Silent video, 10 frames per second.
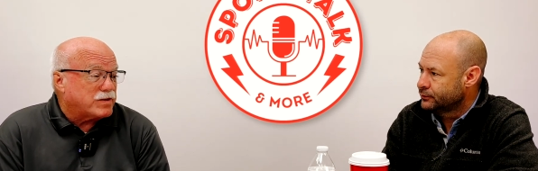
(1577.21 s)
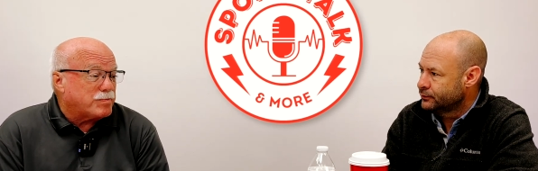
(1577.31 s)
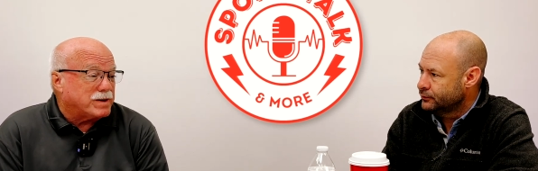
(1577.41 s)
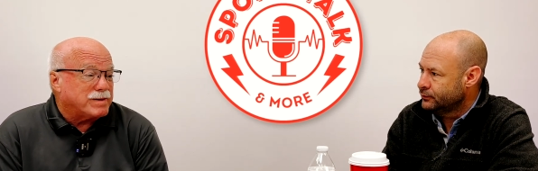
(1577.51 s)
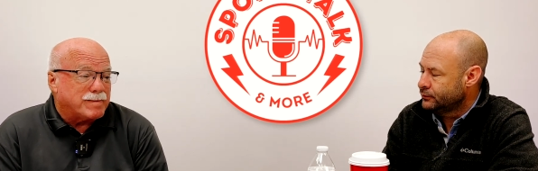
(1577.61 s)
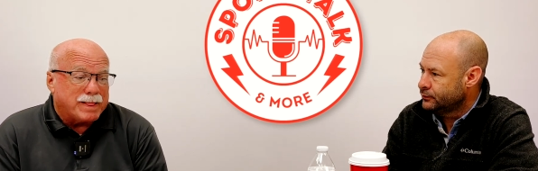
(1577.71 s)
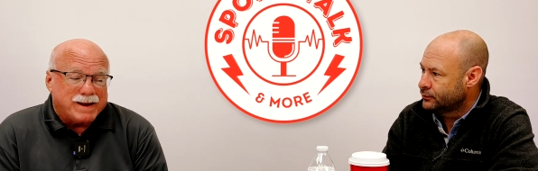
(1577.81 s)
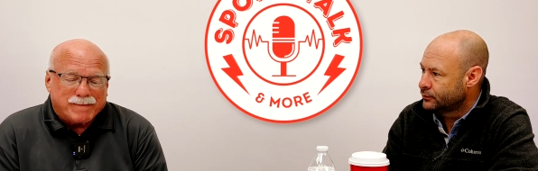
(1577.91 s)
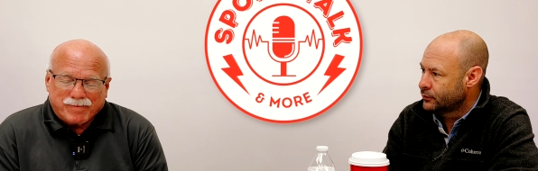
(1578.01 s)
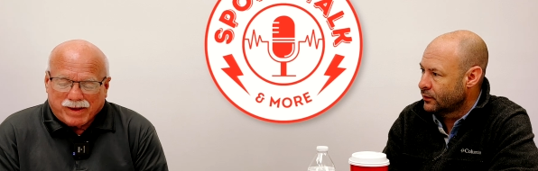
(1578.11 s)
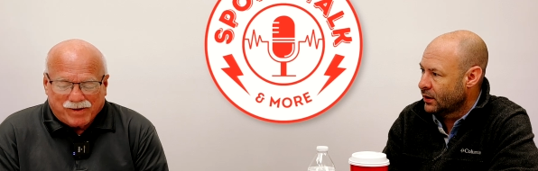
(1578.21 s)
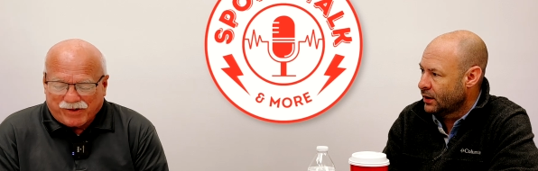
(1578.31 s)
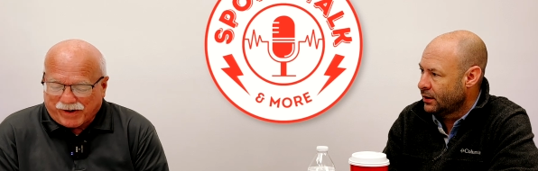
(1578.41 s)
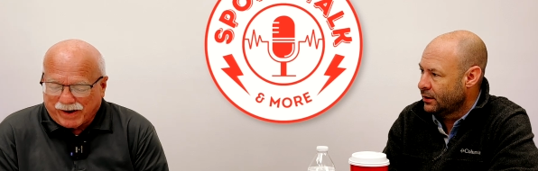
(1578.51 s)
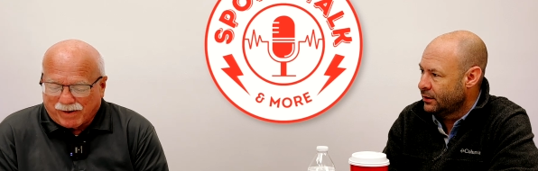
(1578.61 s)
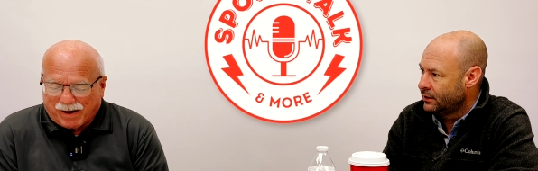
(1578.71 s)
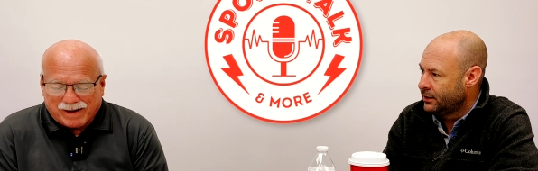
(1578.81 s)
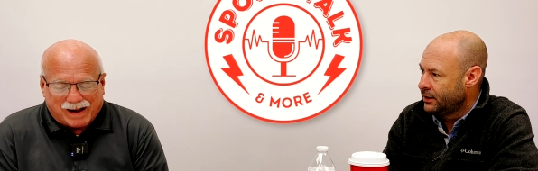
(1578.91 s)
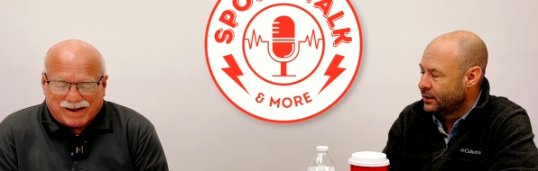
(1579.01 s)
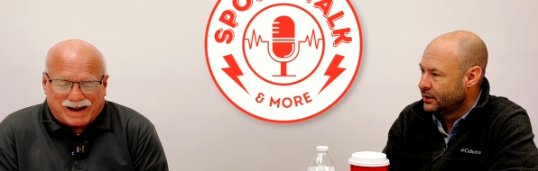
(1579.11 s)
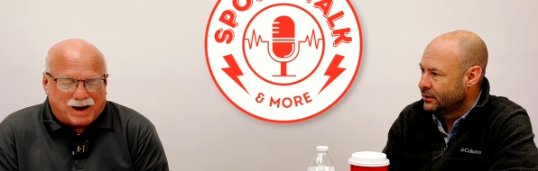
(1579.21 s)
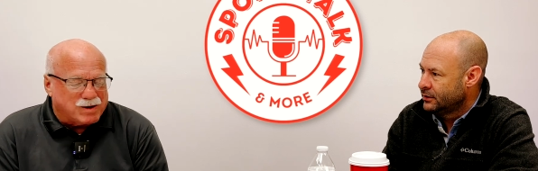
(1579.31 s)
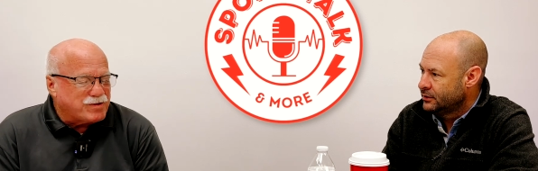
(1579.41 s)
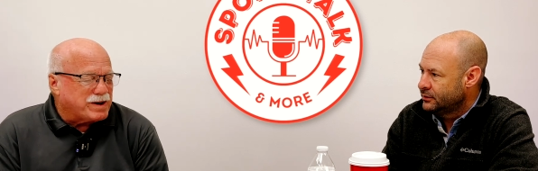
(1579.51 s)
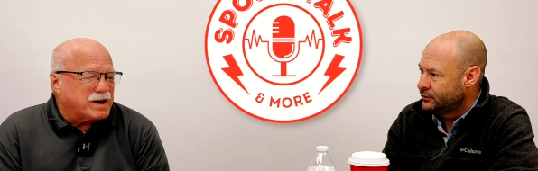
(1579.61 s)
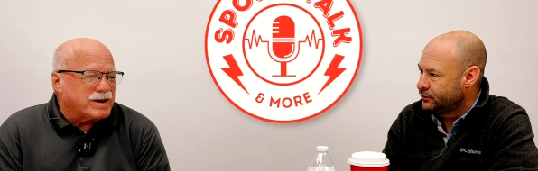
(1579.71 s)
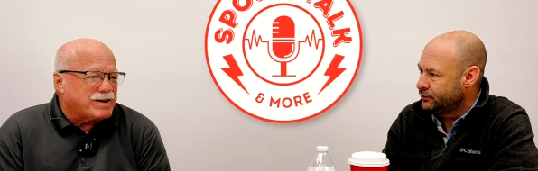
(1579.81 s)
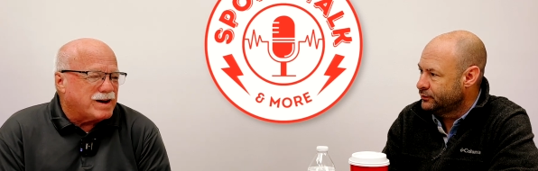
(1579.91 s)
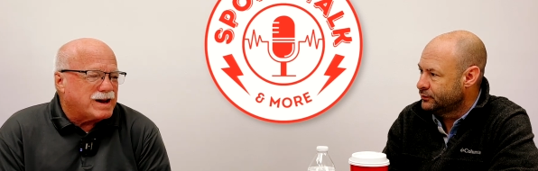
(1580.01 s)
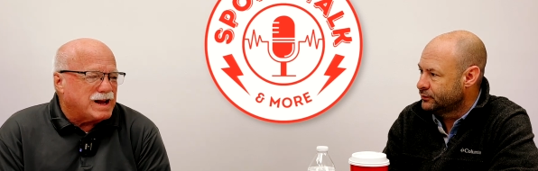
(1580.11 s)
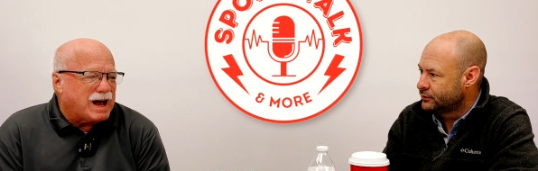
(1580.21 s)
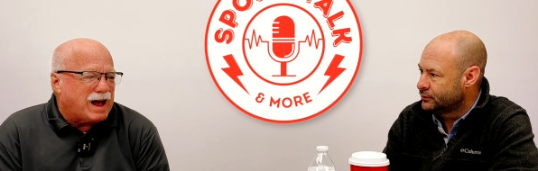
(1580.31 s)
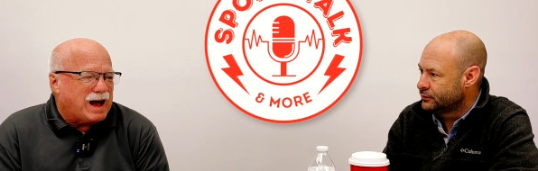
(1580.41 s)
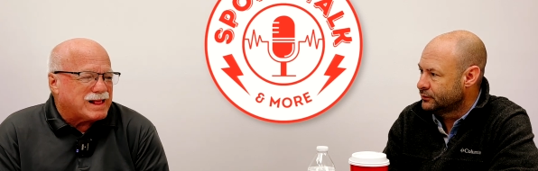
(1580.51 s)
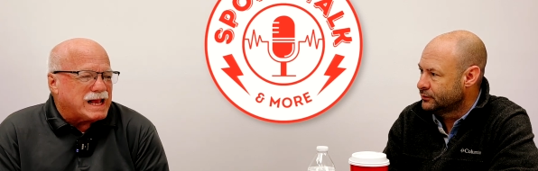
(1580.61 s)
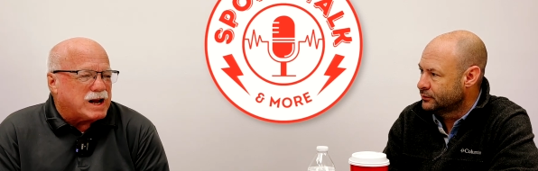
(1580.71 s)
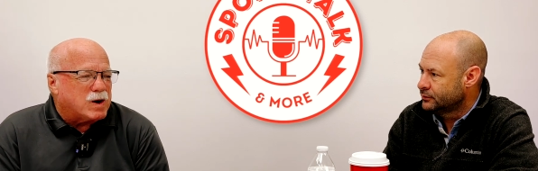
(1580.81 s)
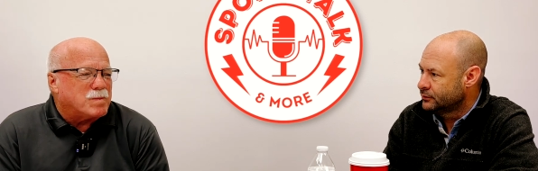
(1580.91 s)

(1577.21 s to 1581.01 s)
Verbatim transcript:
Speaker 1: But still, and, and losing to Kentucky, I, I, think Ole